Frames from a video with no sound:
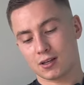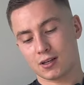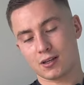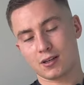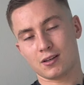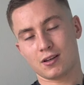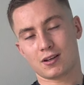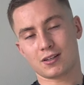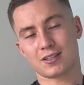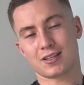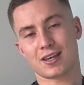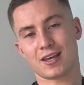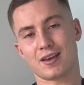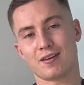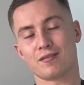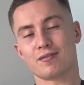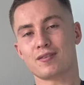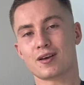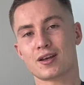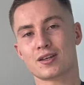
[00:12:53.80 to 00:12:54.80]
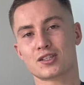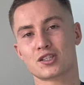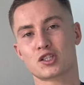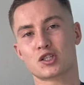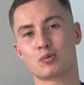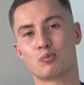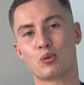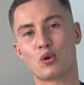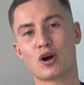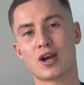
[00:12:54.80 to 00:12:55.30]
not to give
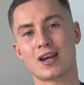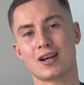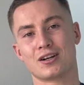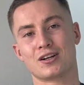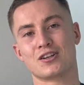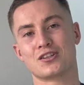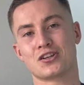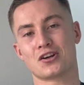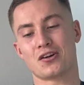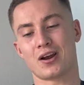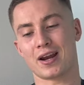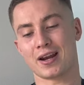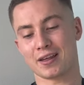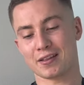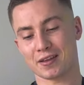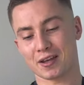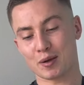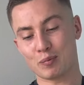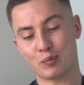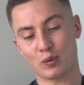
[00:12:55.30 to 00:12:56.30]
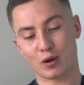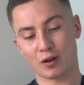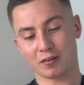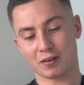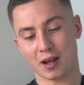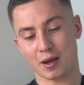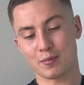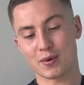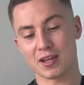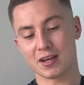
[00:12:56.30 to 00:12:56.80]
spoilers or anything, but
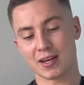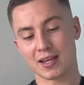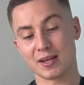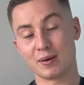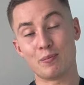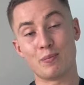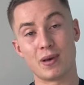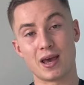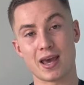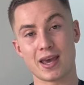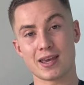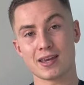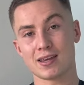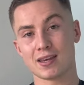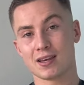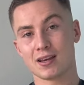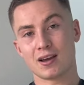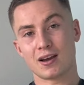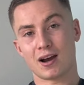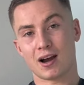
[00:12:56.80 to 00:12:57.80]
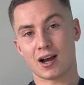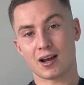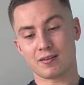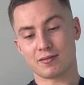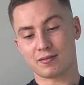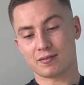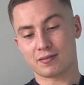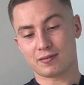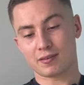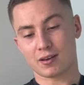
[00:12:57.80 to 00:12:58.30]
I mean, in May,
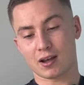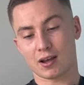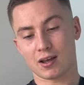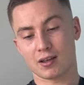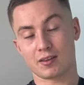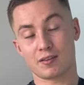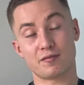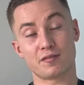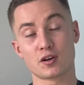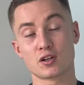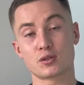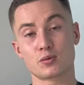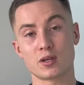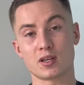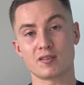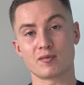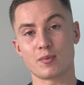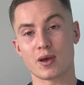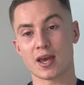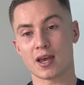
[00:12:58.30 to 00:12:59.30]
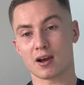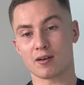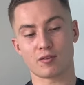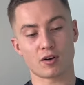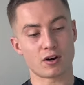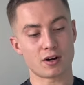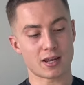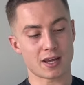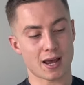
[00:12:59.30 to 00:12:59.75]
the first week of May, I've already